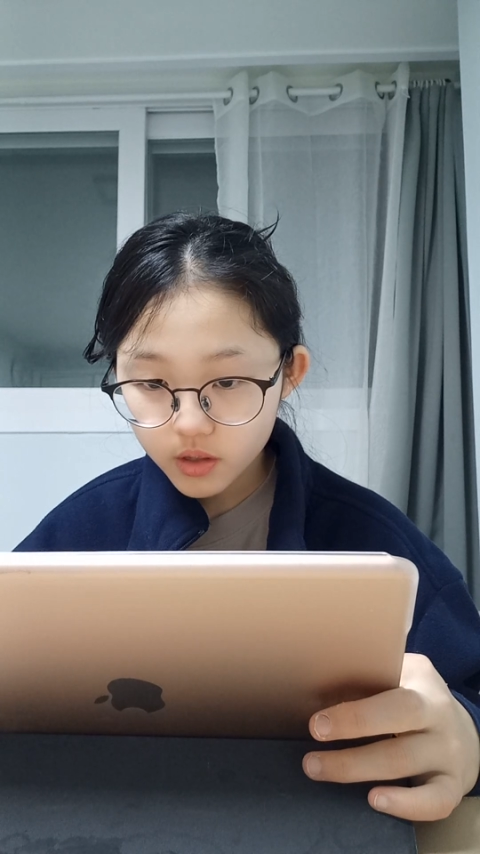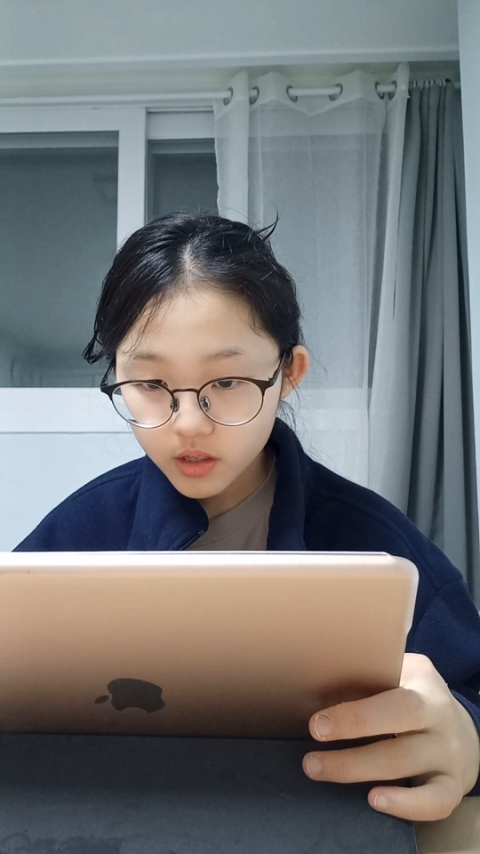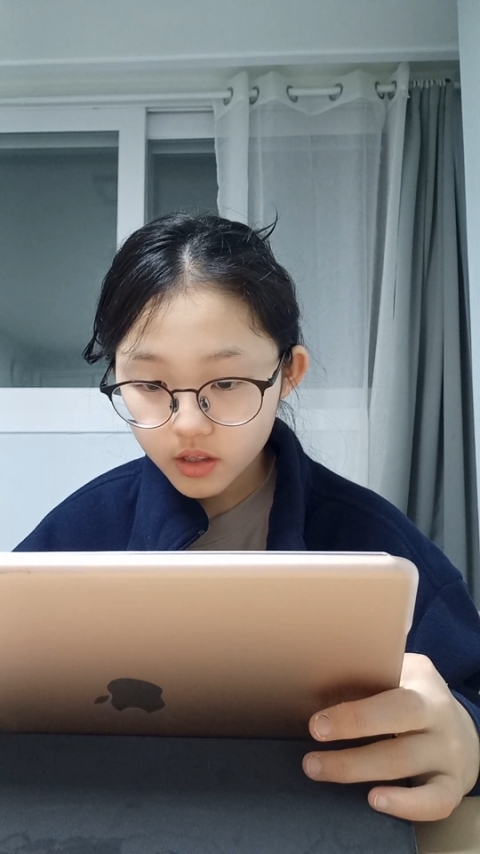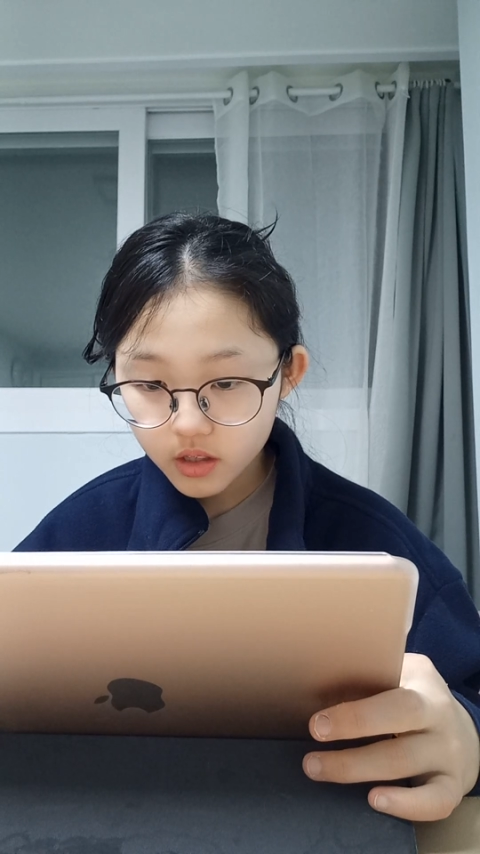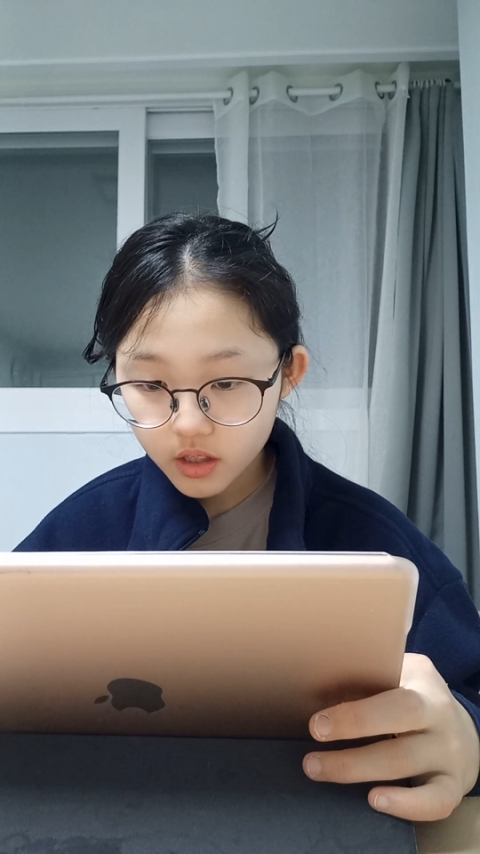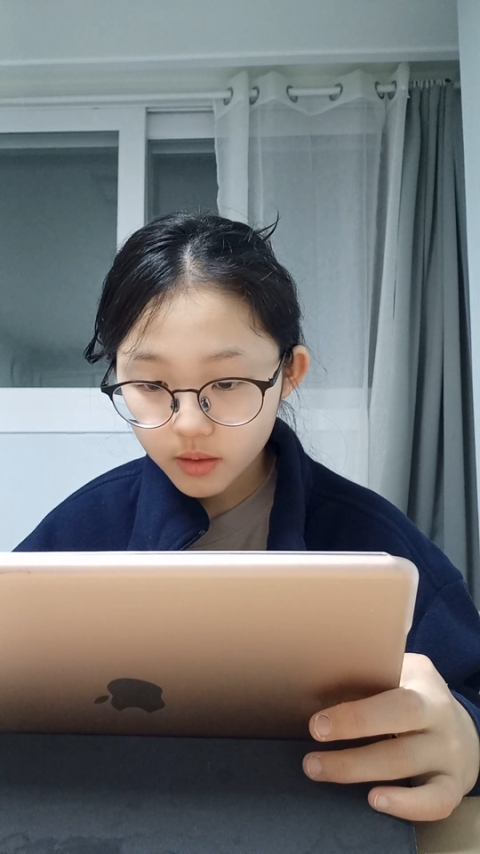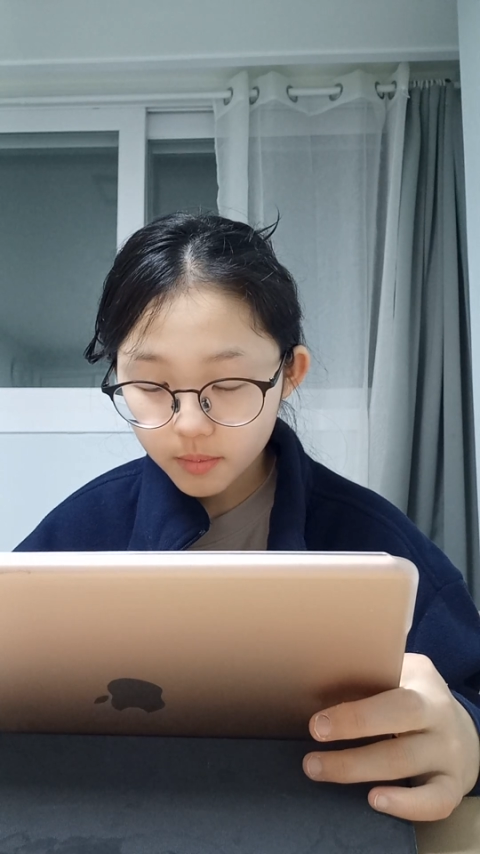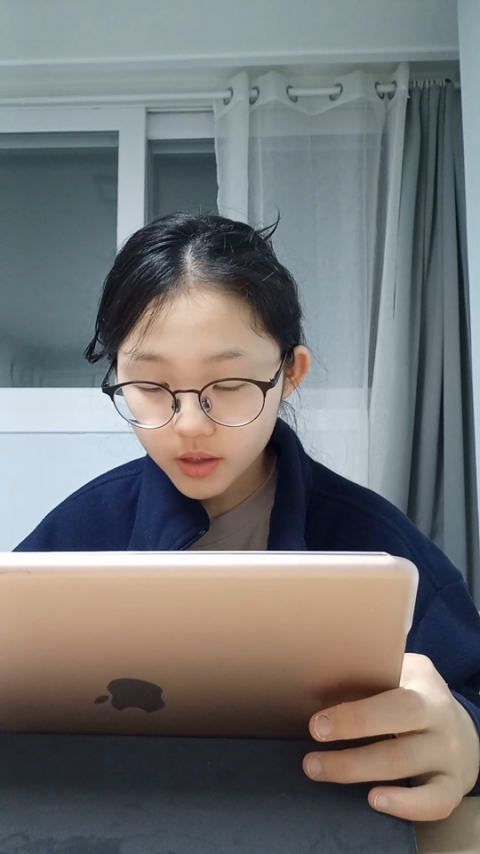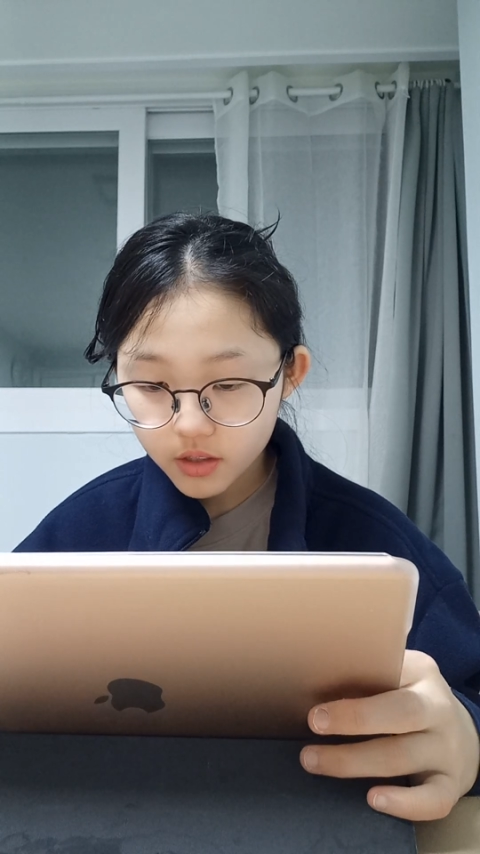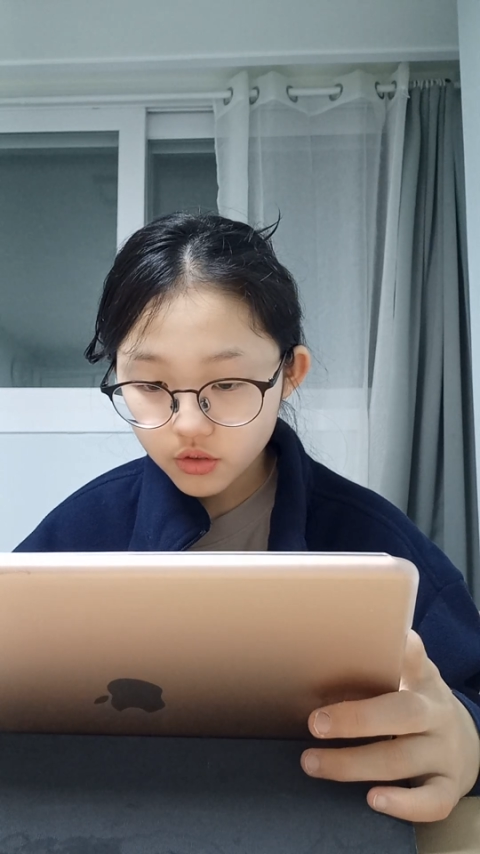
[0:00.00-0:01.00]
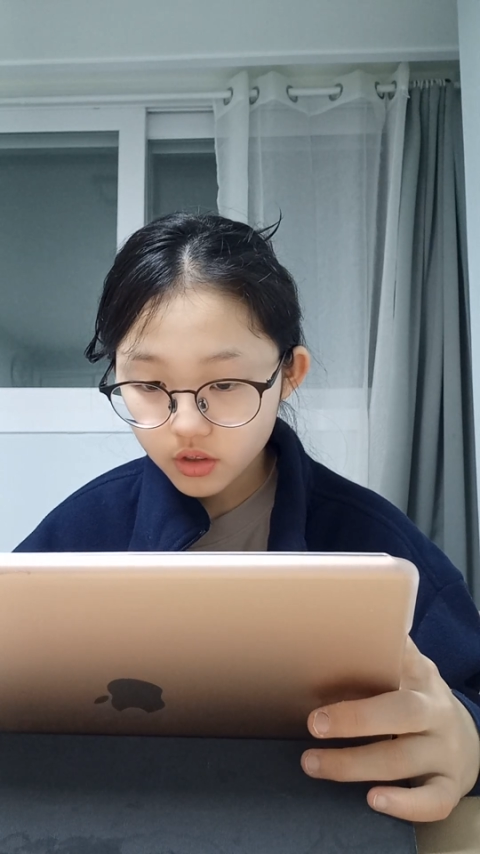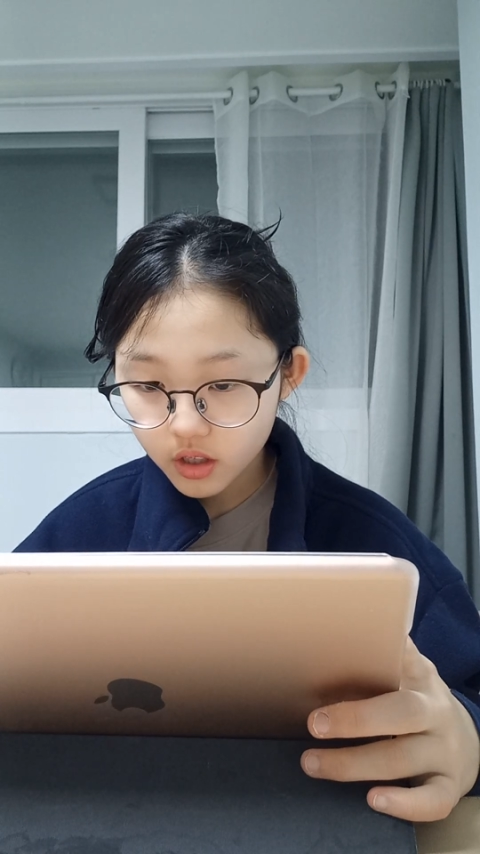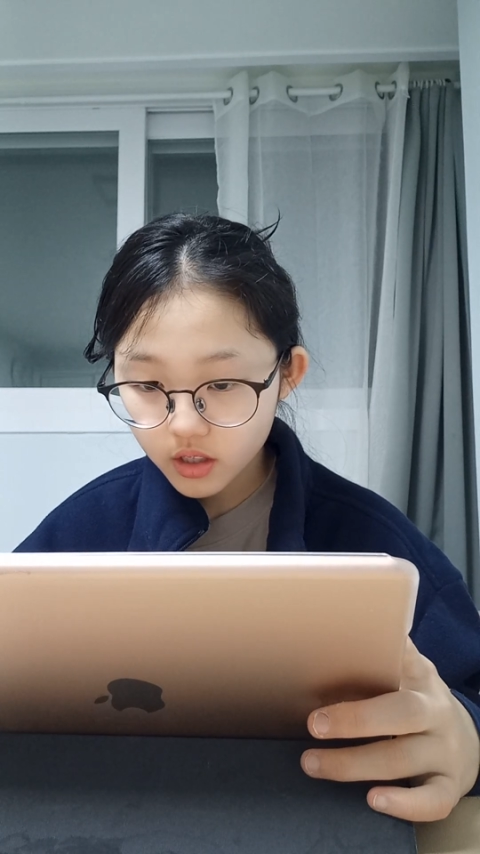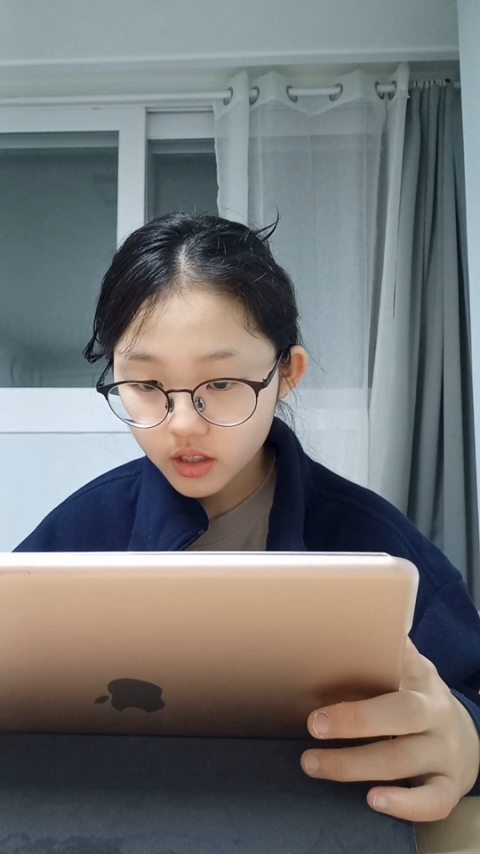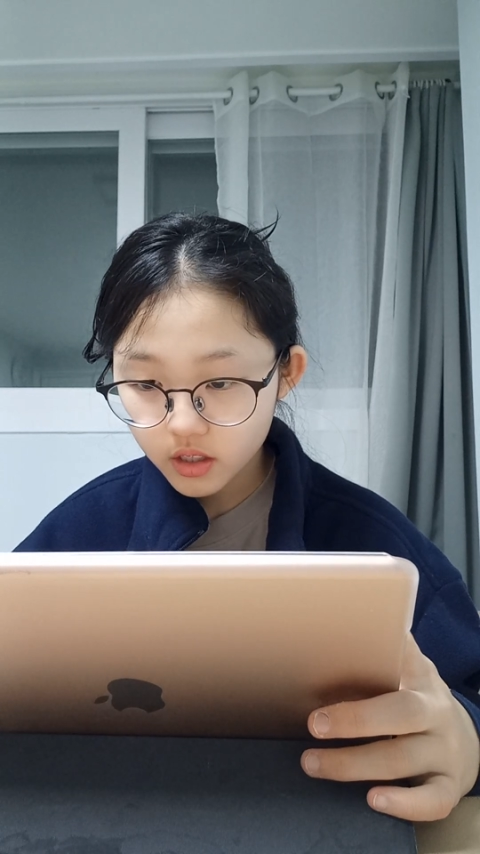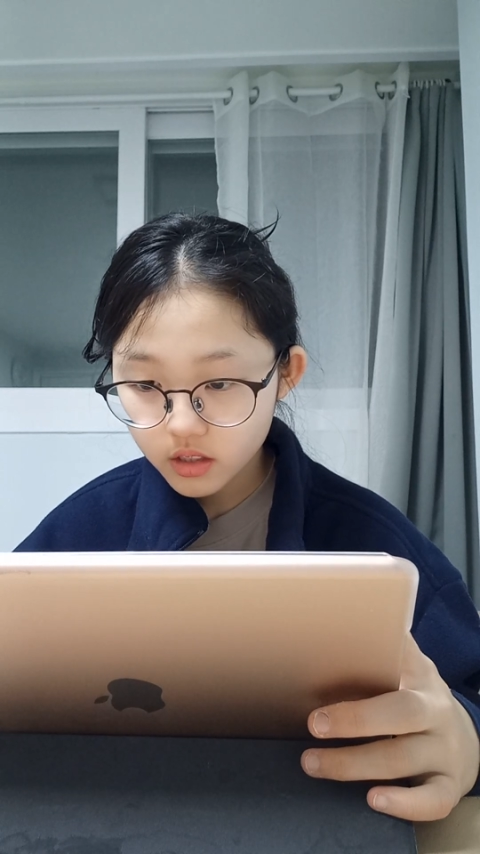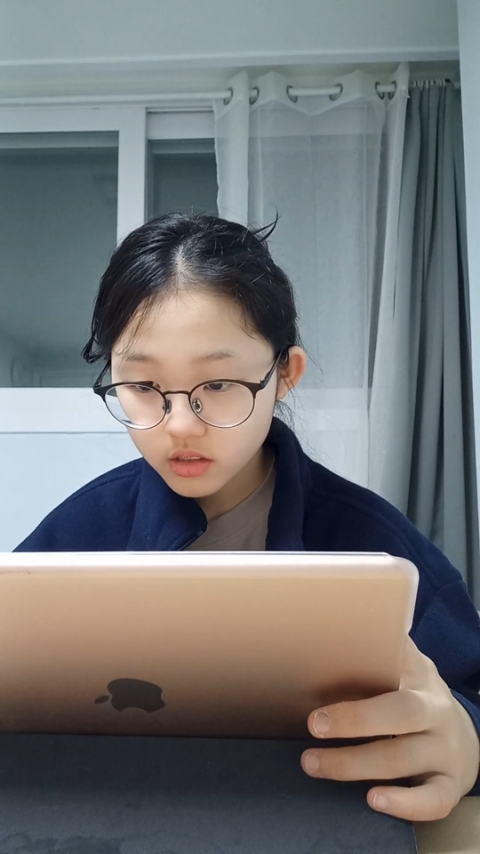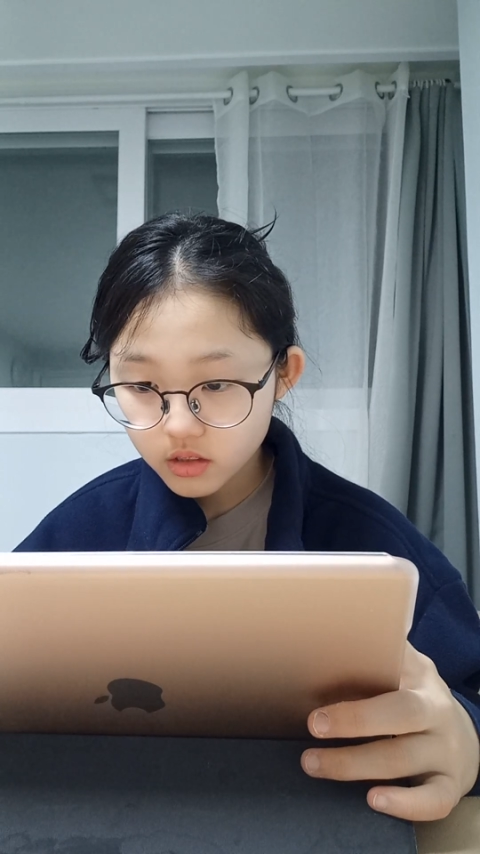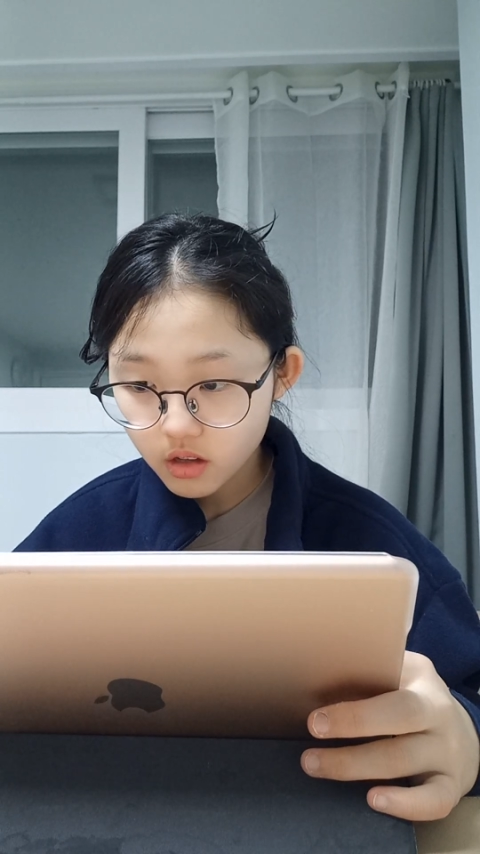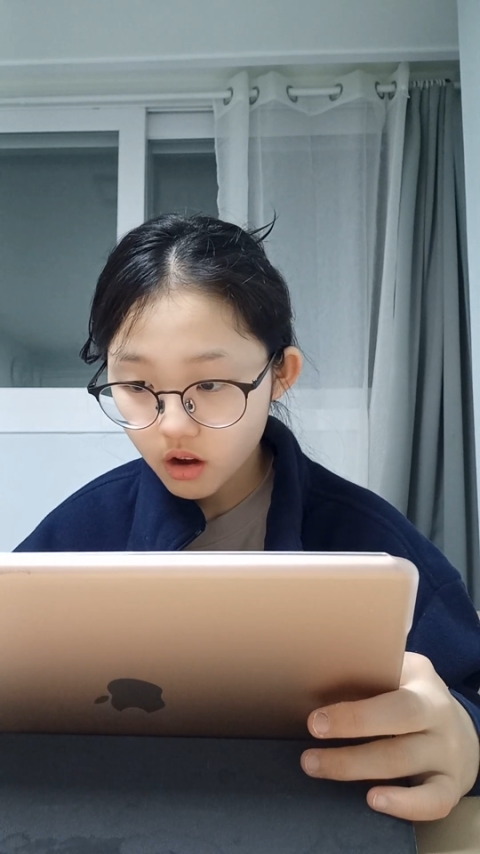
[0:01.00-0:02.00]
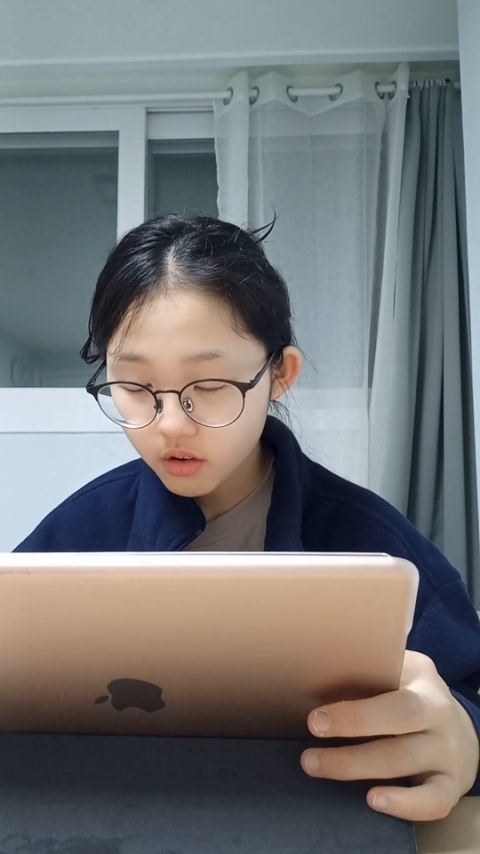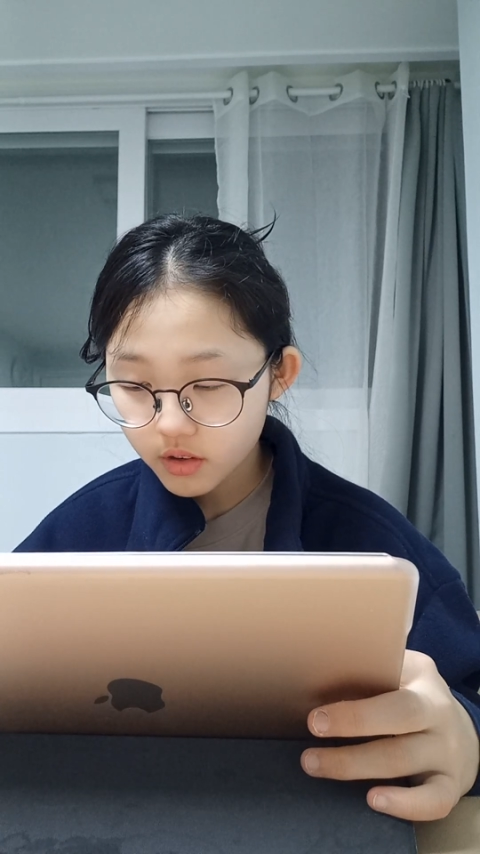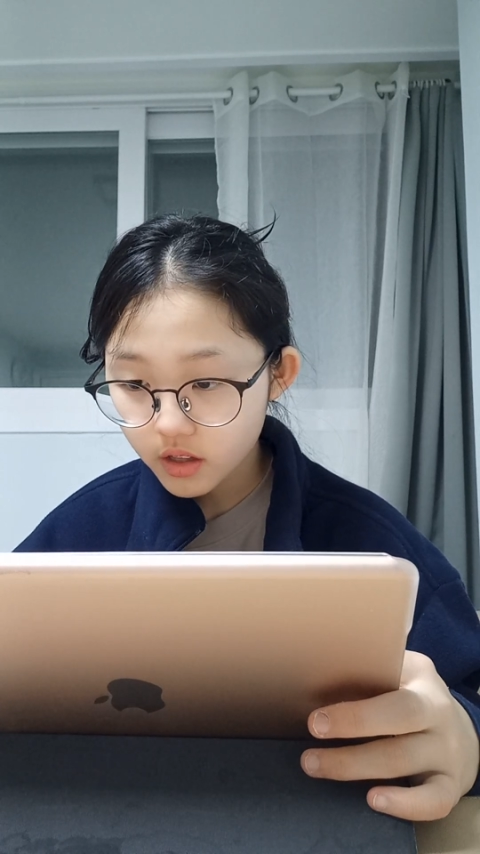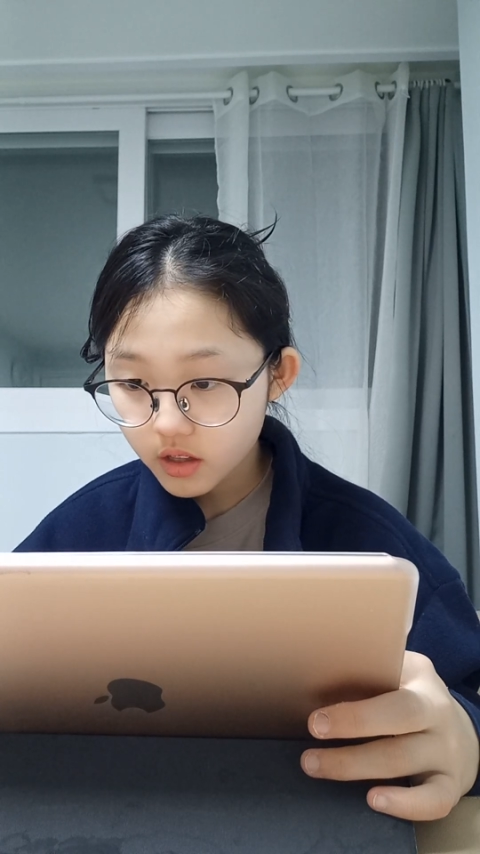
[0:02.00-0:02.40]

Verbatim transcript: Why my shiny and soft.